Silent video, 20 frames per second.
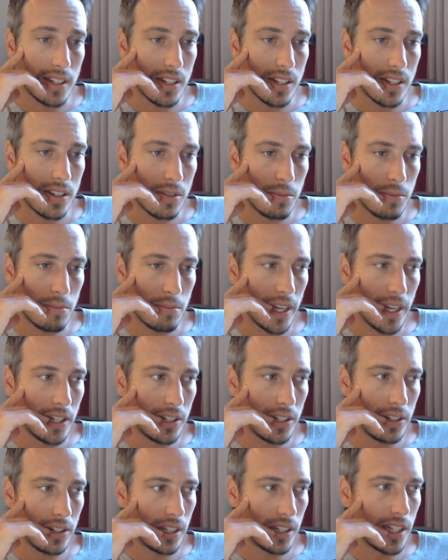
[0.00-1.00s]
because playing
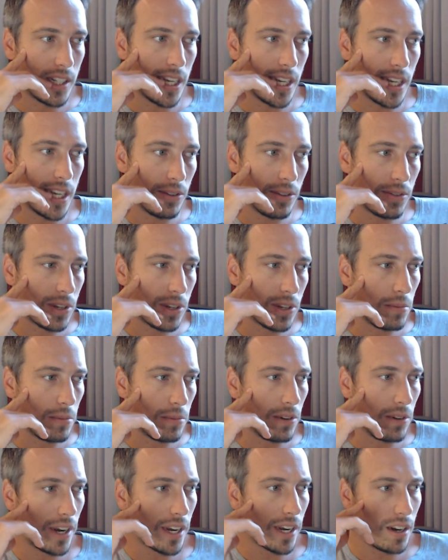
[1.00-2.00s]
during the day you have so
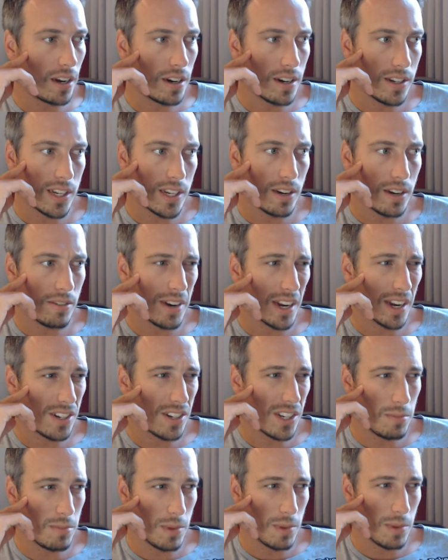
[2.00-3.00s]
many regulars, and the
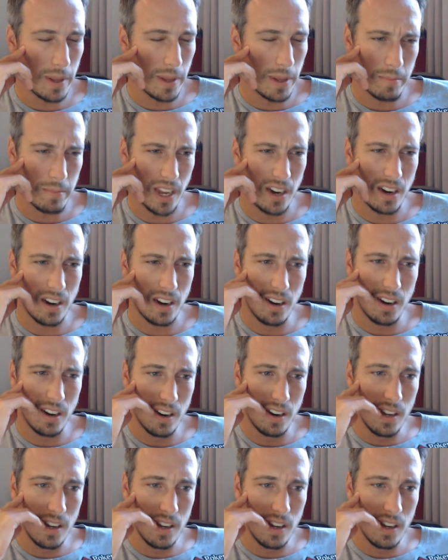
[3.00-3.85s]
regulars seem a bit better.